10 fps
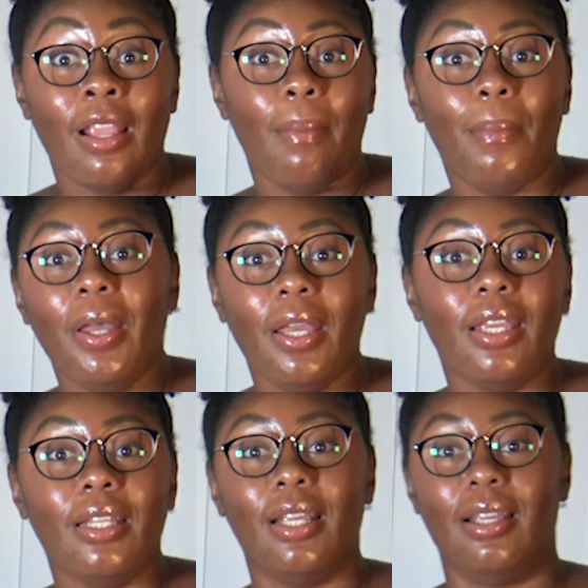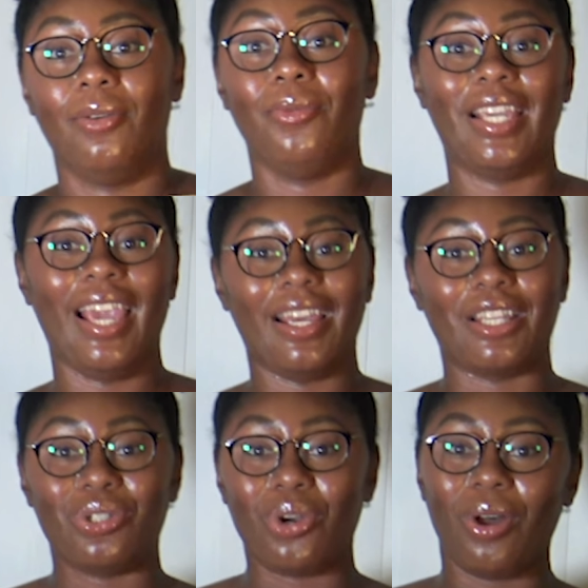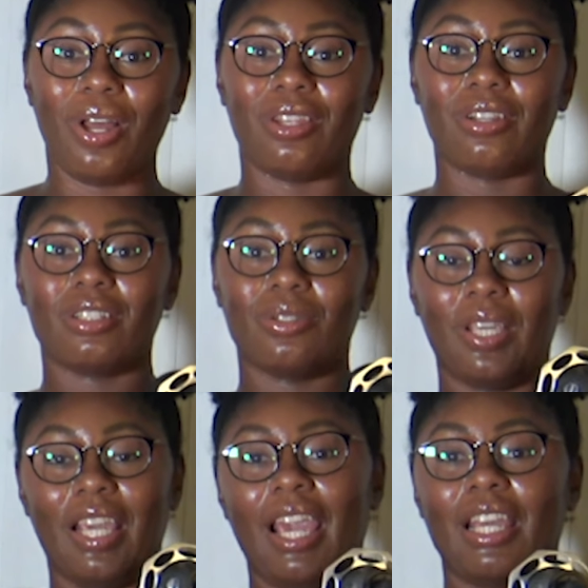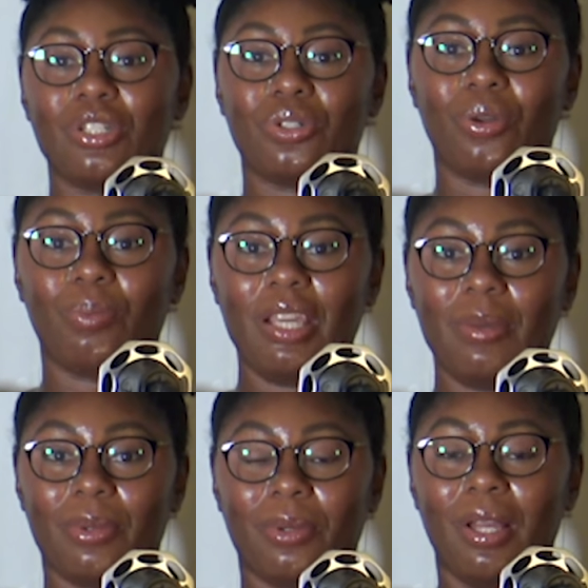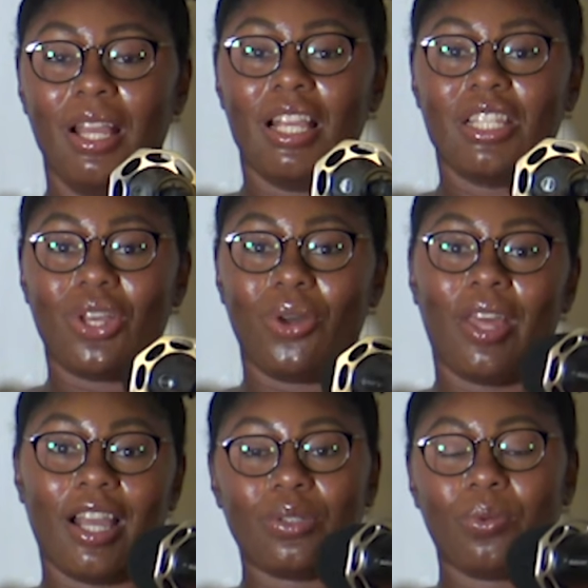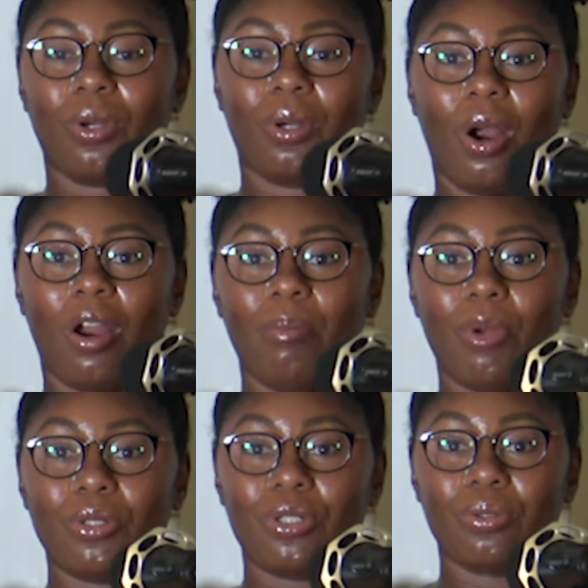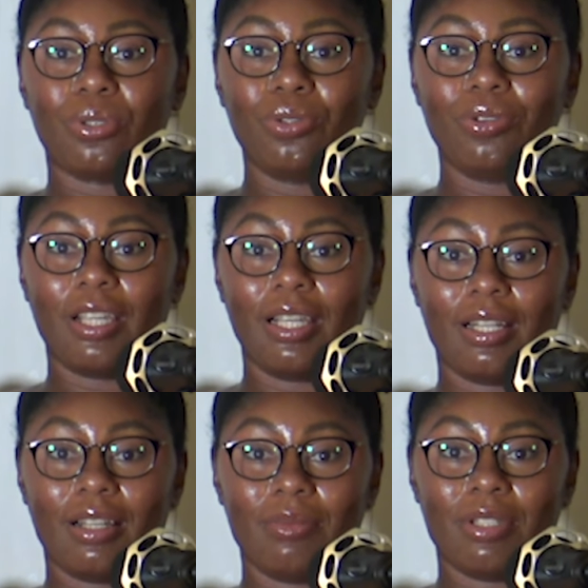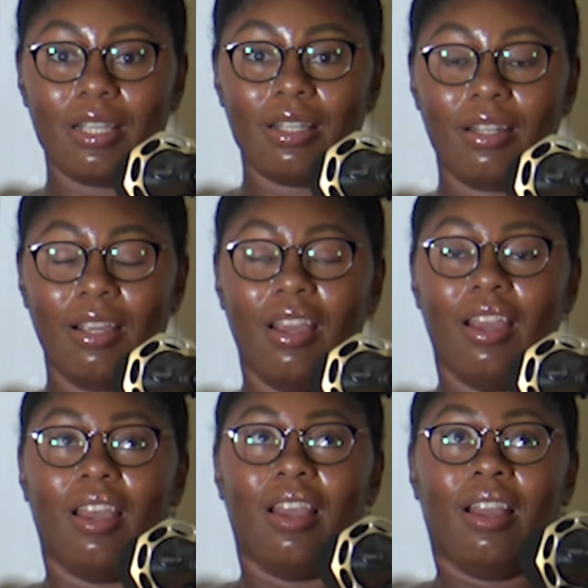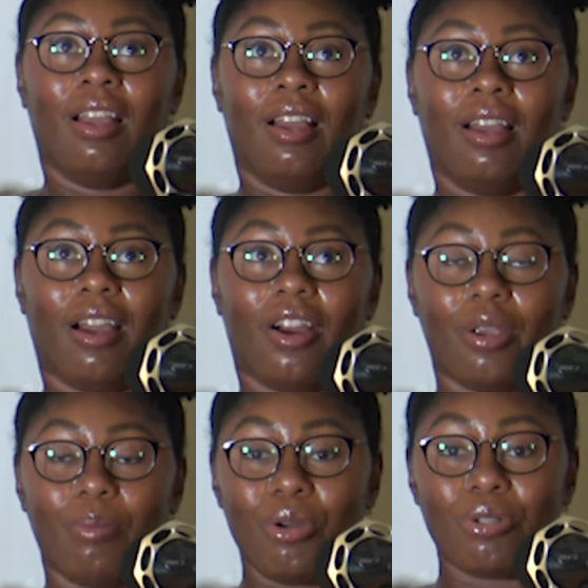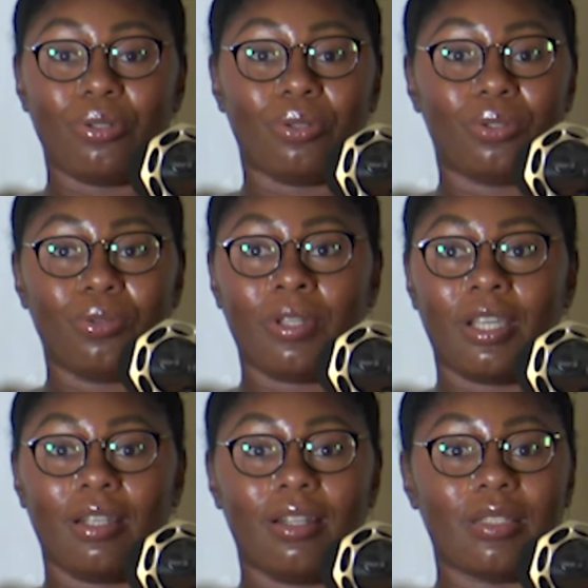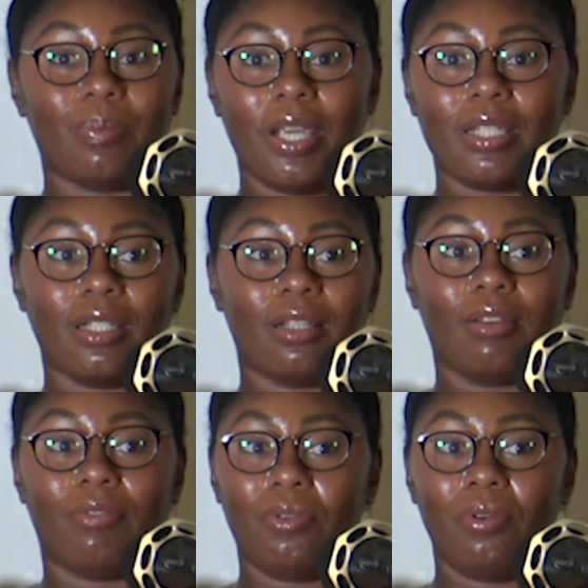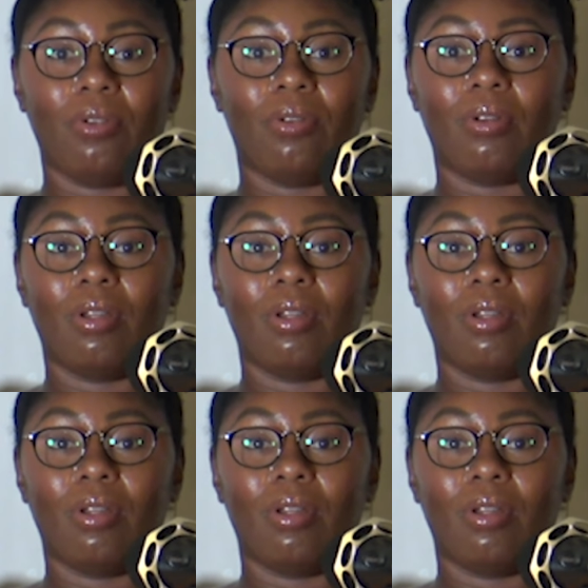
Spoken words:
But we can't control others. We can't control people. So that's where our emotional toolkit comes in. Our emotional toolkit is basically full